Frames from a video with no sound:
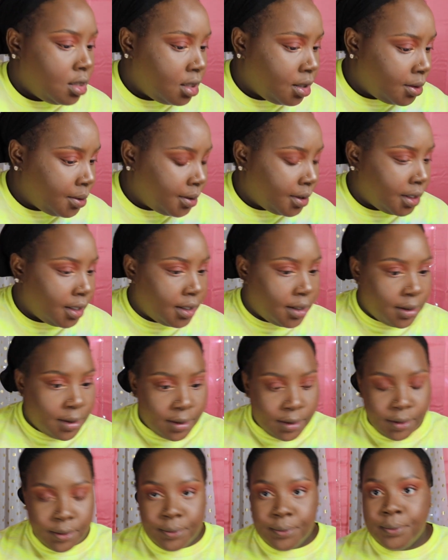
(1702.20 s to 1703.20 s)
There we
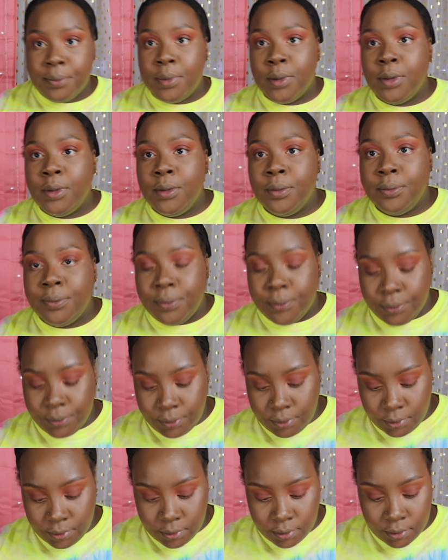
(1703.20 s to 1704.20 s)
go. Boop.
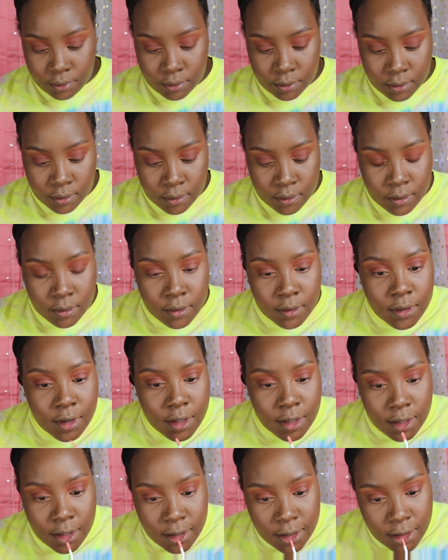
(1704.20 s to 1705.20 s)

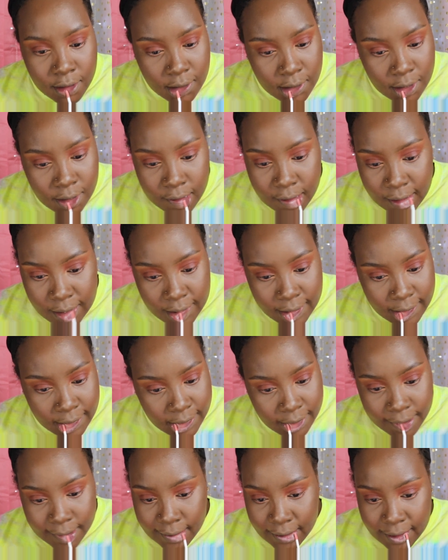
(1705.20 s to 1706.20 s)
And this is just
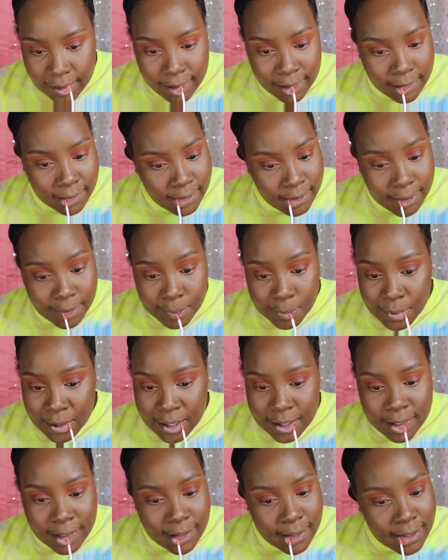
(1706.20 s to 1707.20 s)

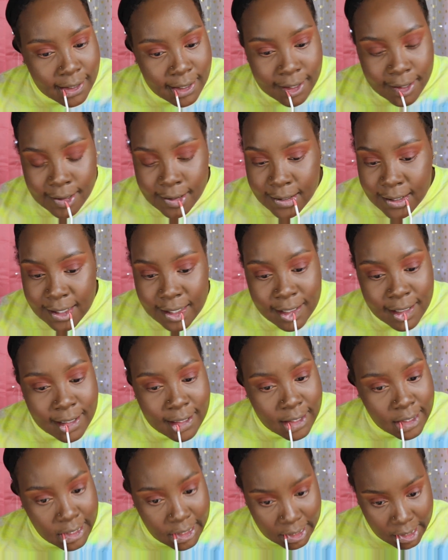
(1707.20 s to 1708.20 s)
basically
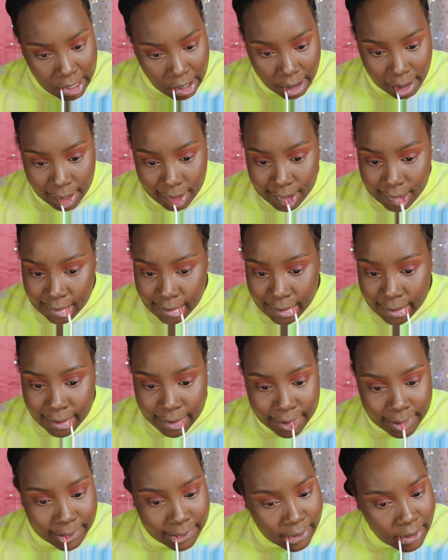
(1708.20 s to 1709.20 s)
it's
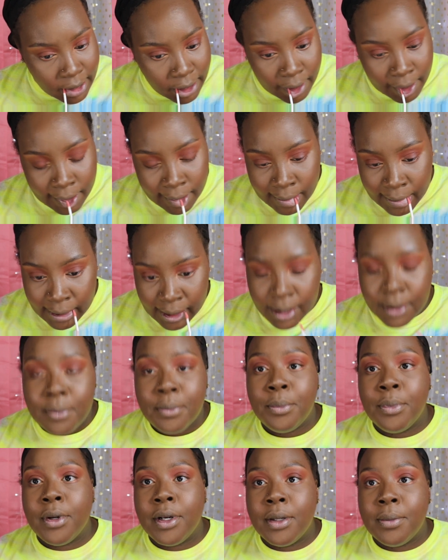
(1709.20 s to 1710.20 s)
clear,
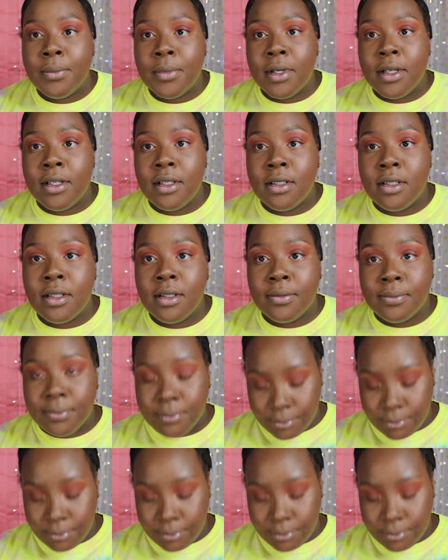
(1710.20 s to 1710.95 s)
pretty much.